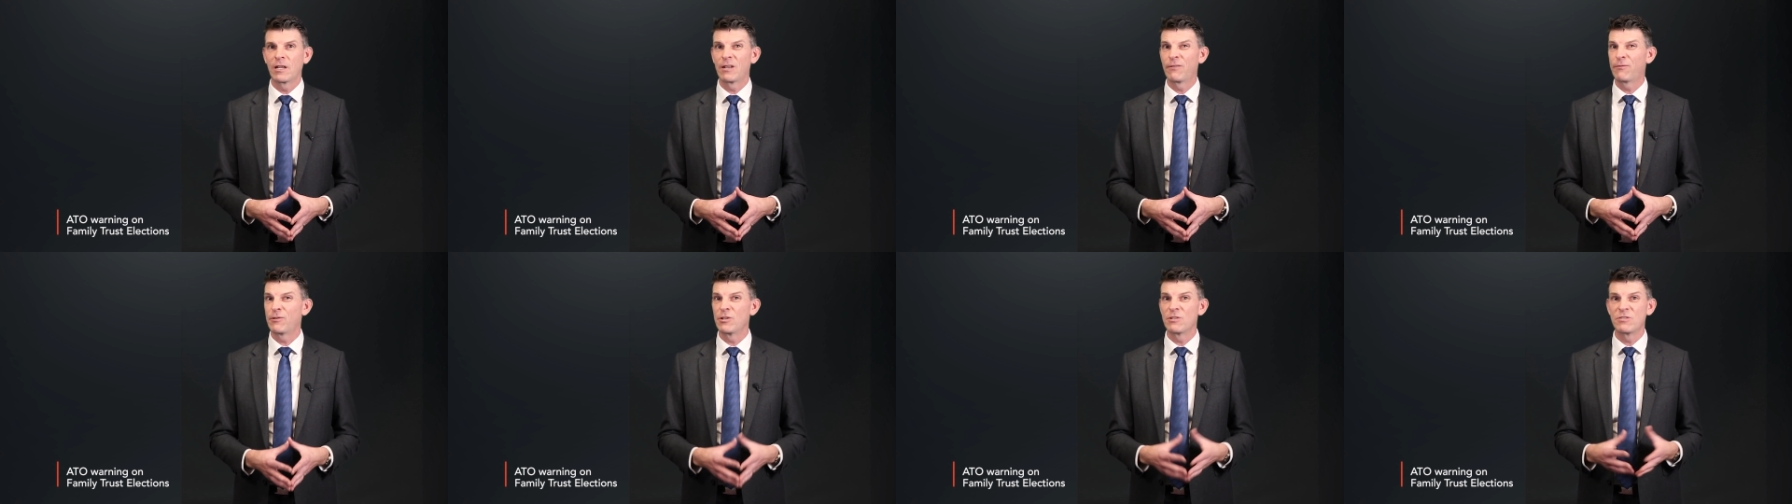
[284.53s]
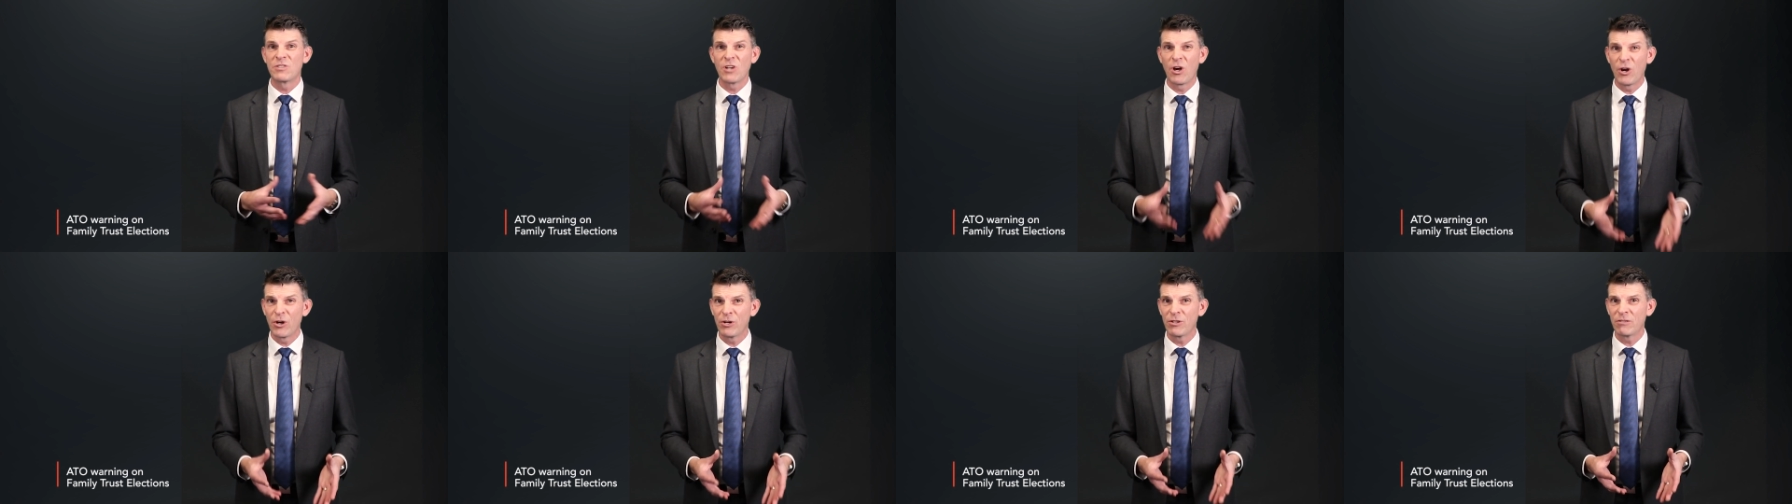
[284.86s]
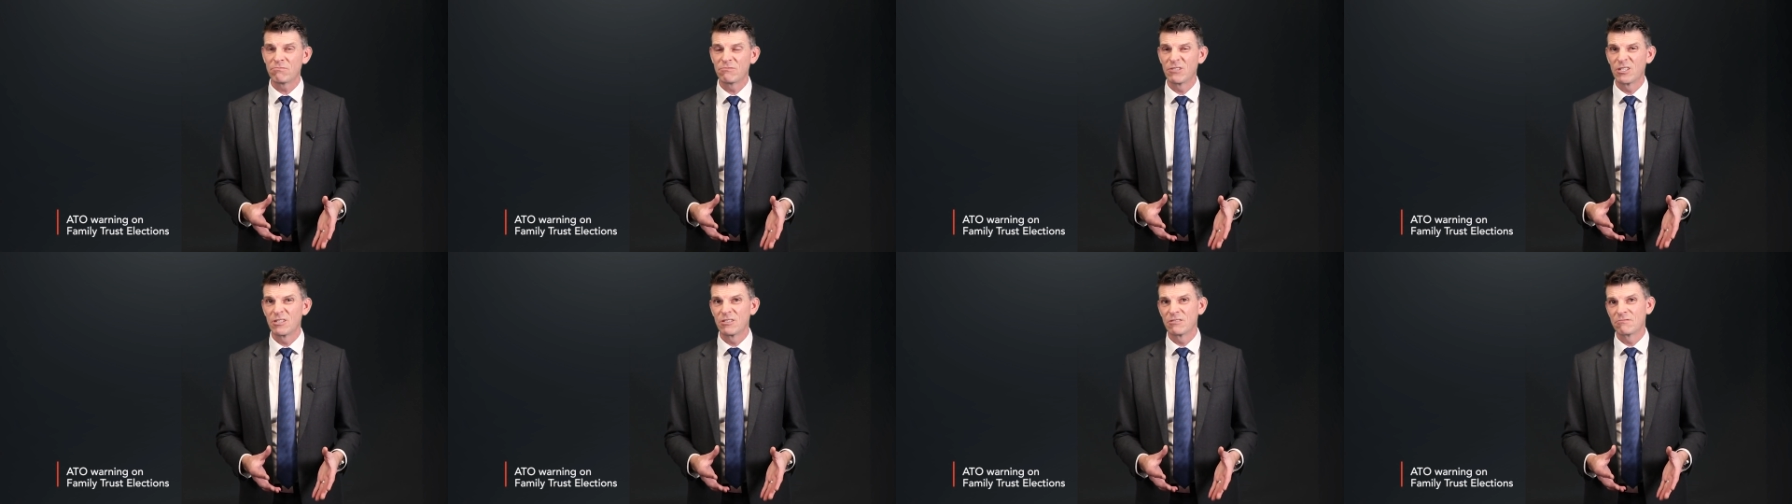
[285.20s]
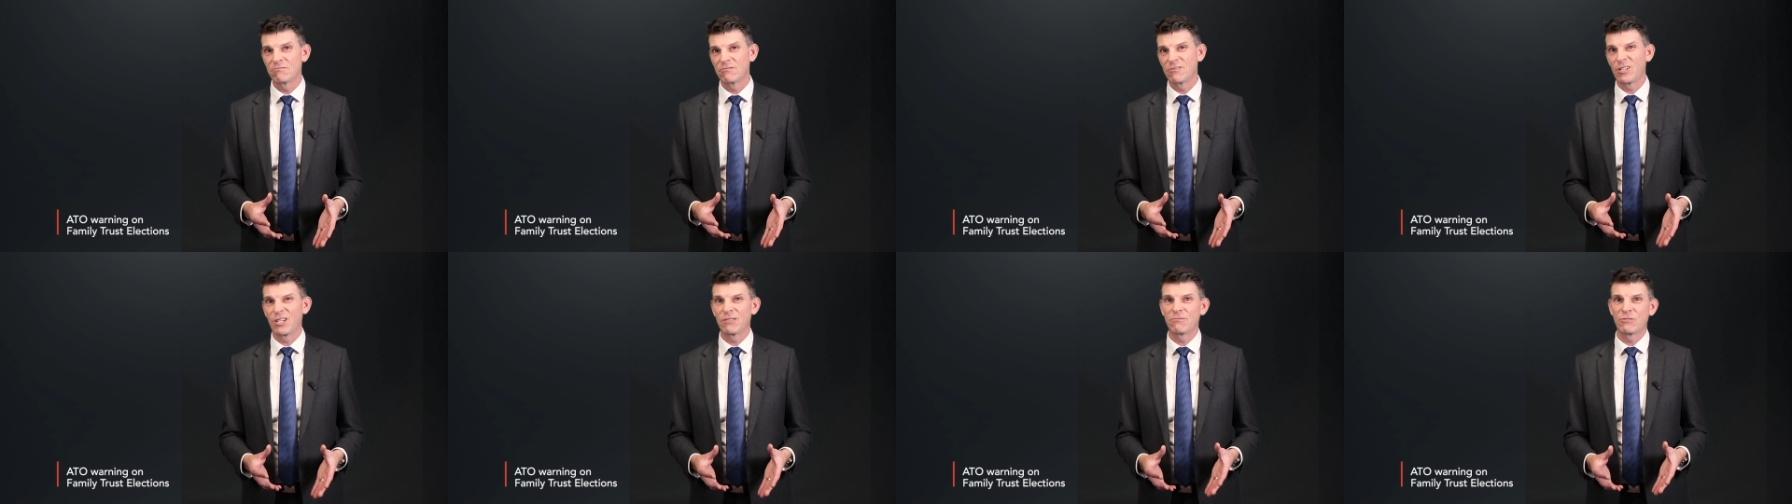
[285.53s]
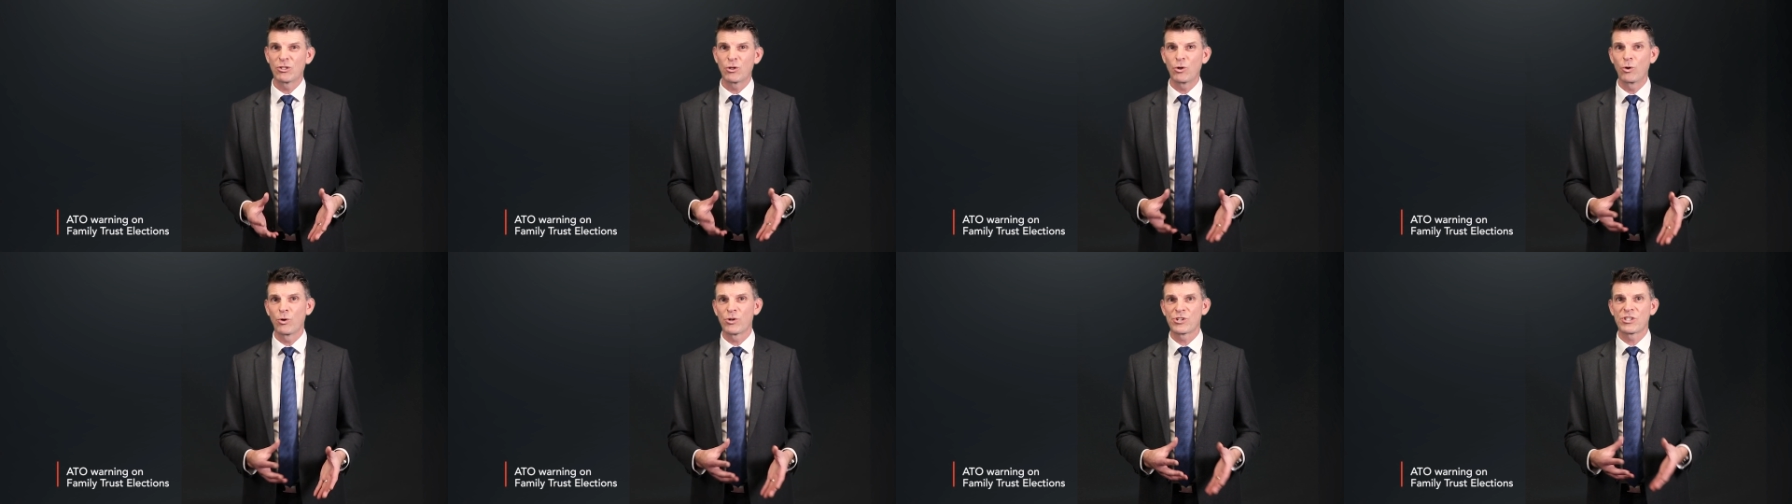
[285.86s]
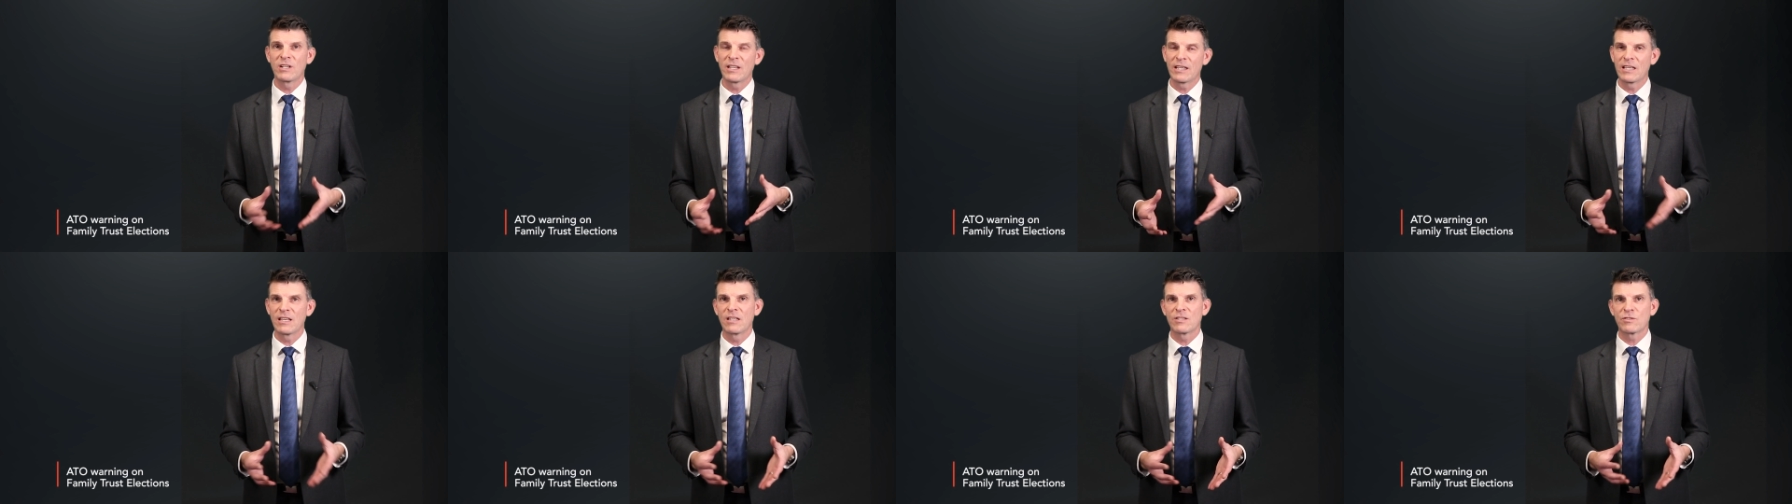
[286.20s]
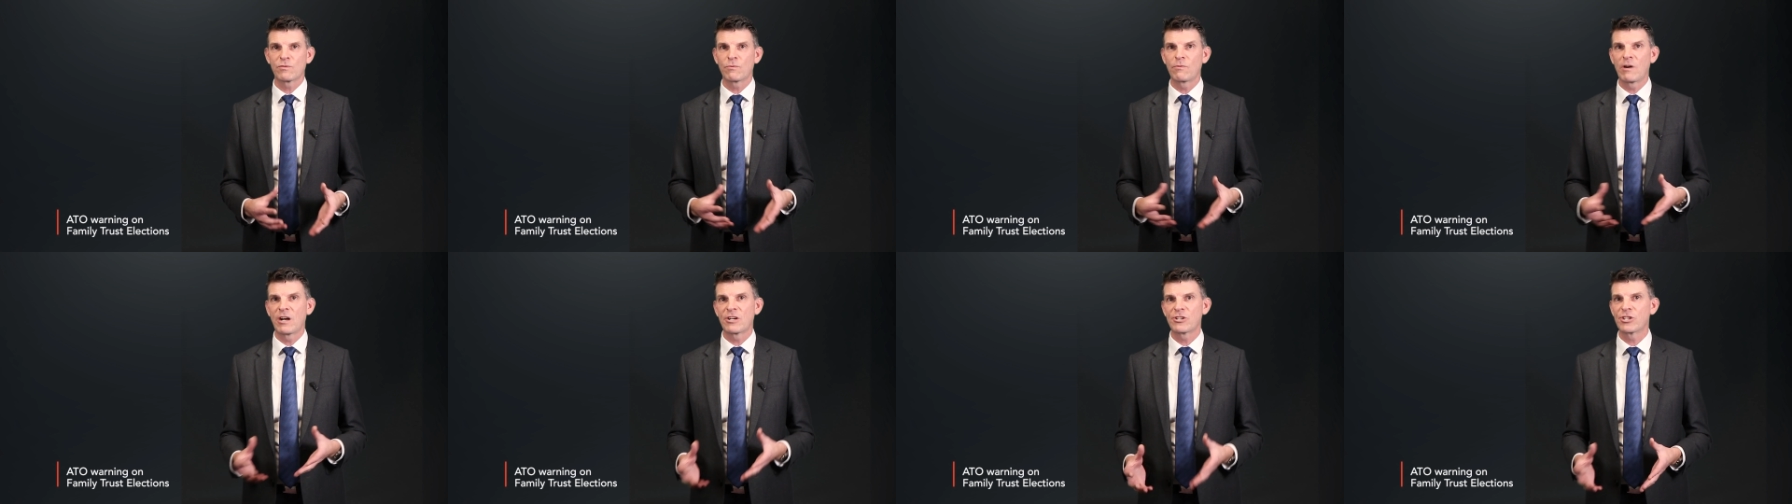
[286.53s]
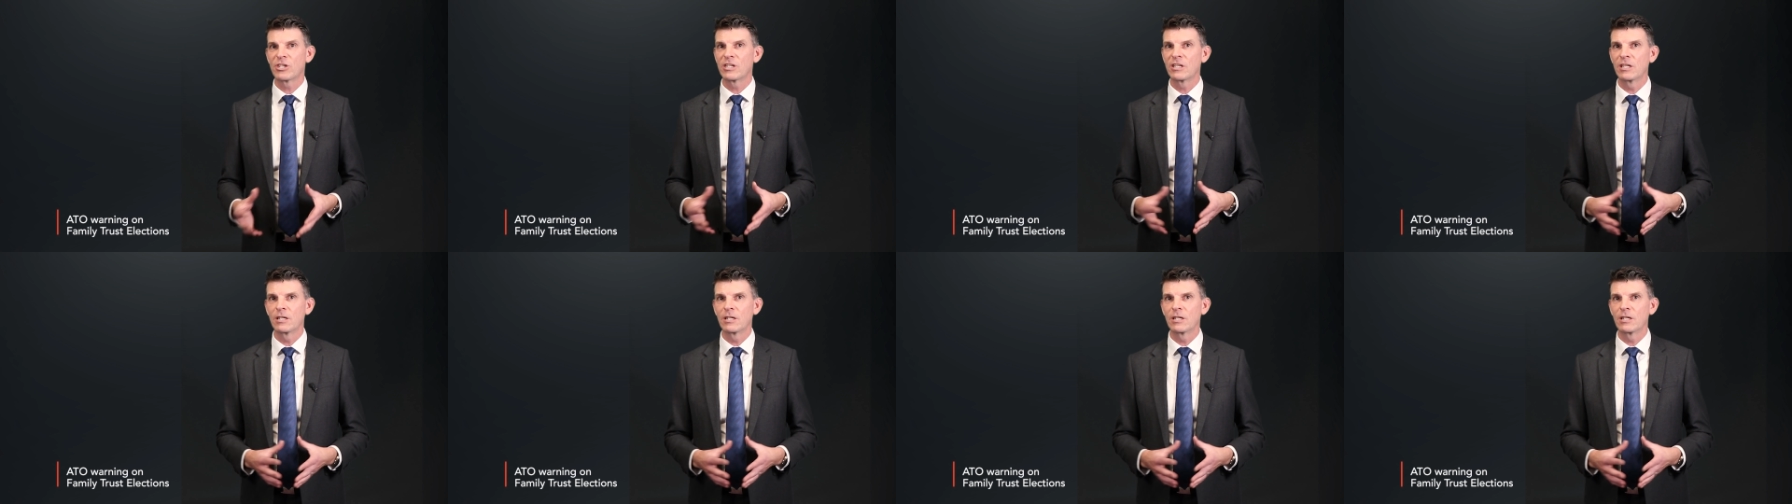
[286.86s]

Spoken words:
And if you don't, I'd caution against rushing